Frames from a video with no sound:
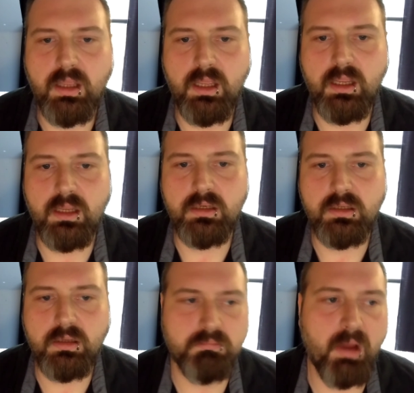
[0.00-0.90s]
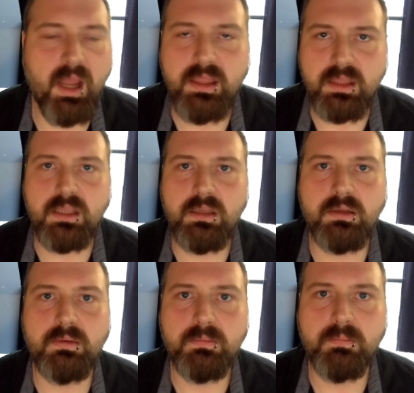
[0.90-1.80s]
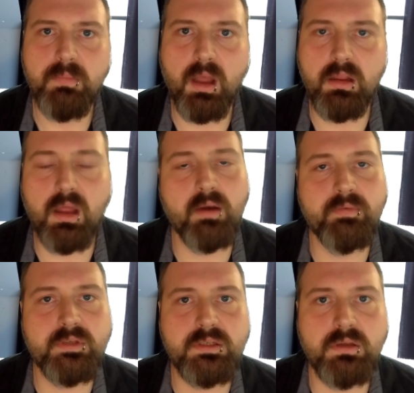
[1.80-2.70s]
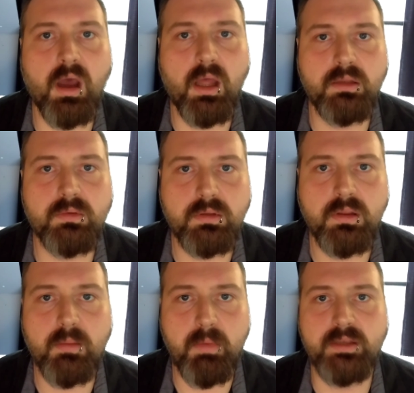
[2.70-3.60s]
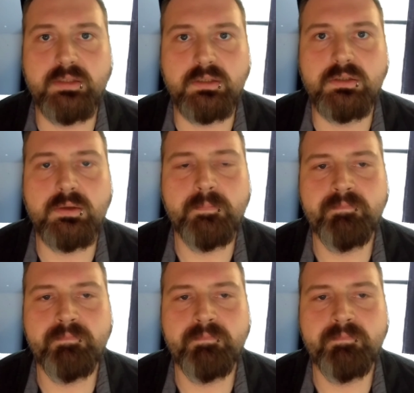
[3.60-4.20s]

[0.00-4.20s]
And I think a lot of us got the message.